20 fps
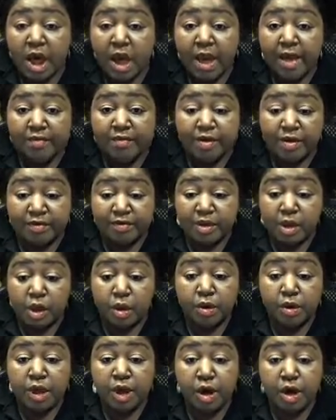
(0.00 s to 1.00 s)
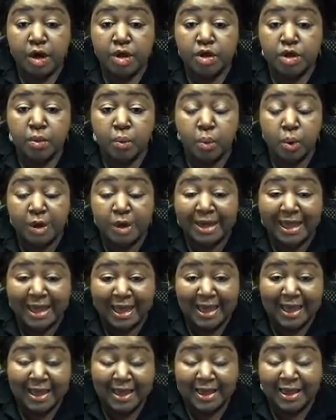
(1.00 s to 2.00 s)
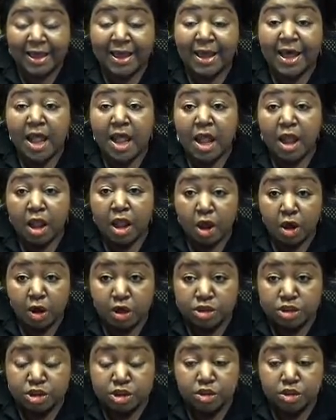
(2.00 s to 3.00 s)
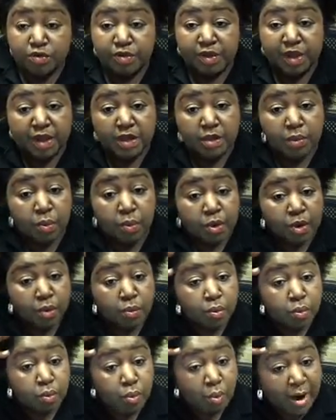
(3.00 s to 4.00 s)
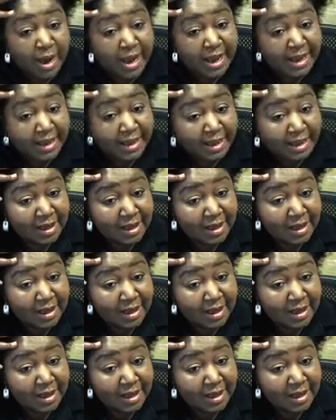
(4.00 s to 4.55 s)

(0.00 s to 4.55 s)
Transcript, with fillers: If you have long hair, you want a large tooth, and you want to rake.